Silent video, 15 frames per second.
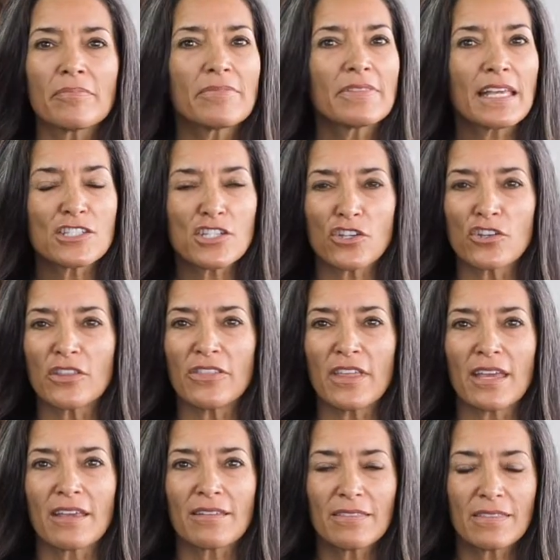That's a good
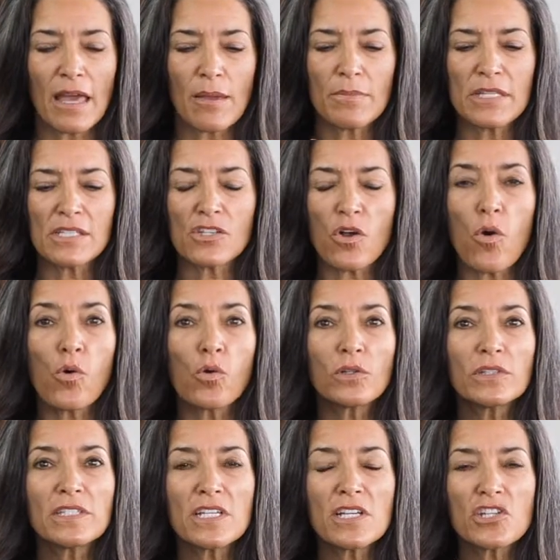thing. That means
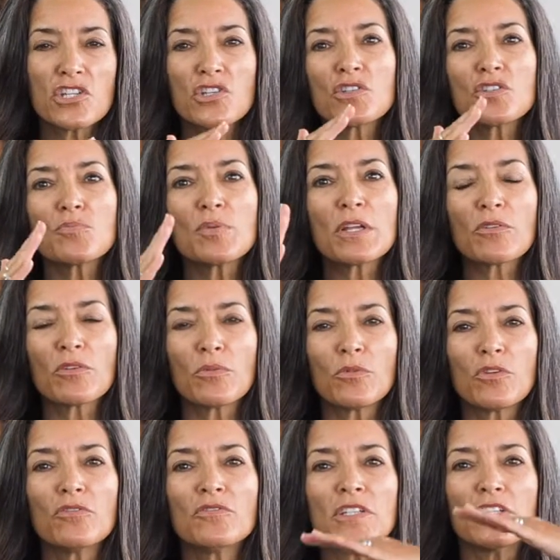old tissues being
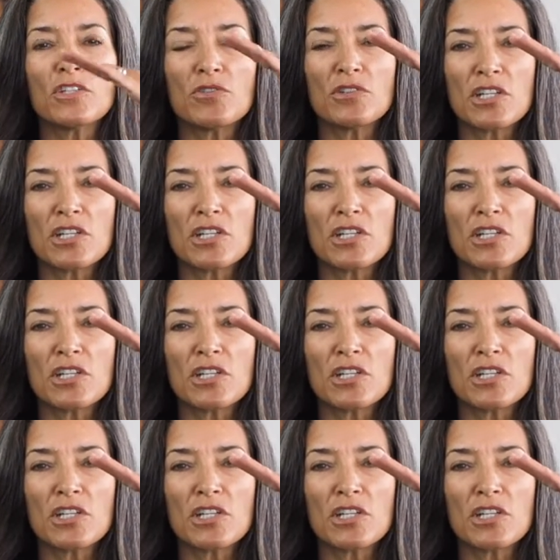removed and new